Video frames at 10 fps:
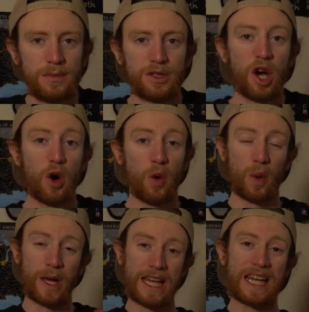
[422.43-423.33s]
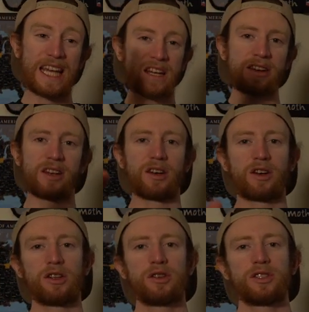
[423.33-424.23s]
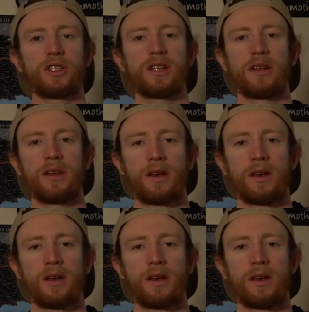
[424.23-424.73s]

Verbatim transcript: So, in conclusion,